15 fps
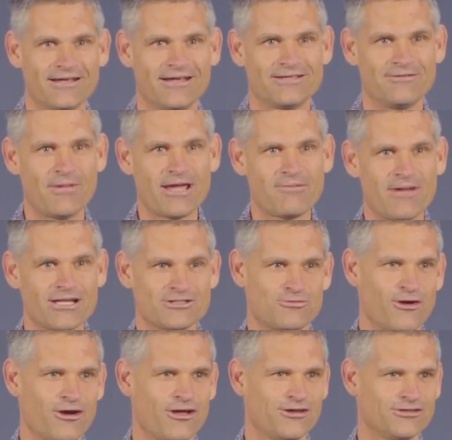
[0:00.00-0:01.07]
to make matters
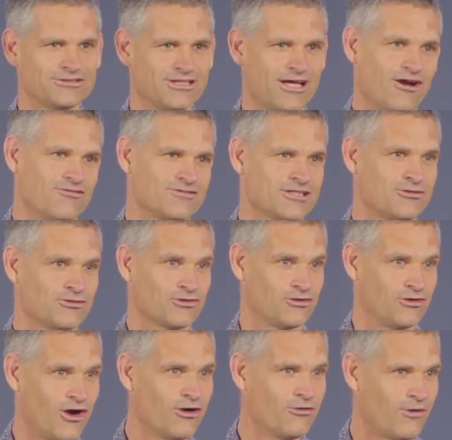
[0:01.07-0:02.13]
worse, I obviously took the
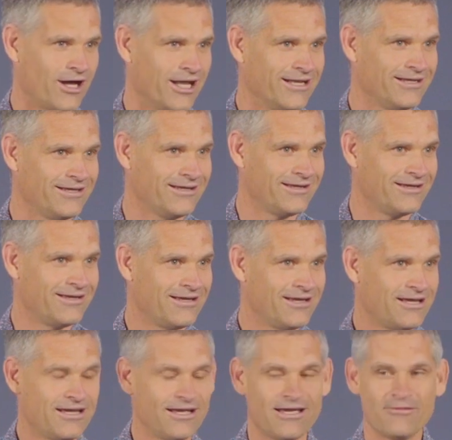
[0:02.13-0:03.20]
wrong one
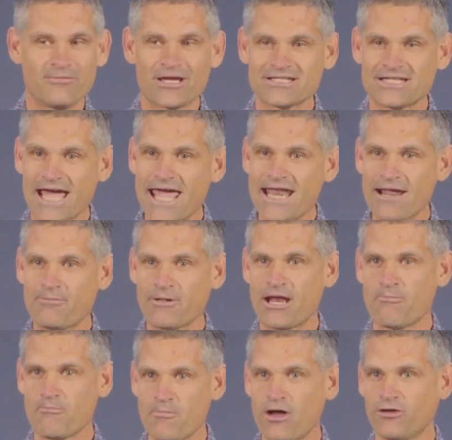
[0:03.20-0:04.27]
because I end up in a
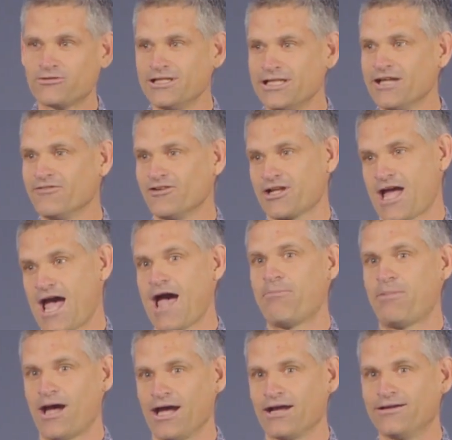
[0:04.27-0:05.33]
multi-level car
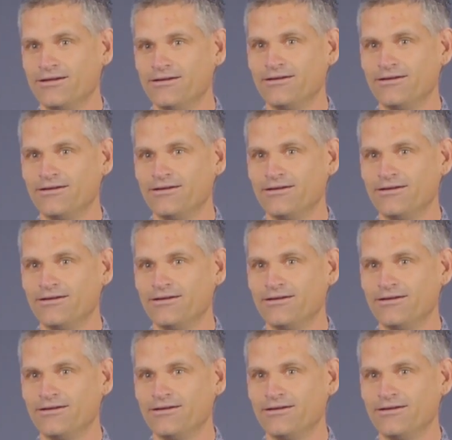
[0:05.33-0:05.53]
park.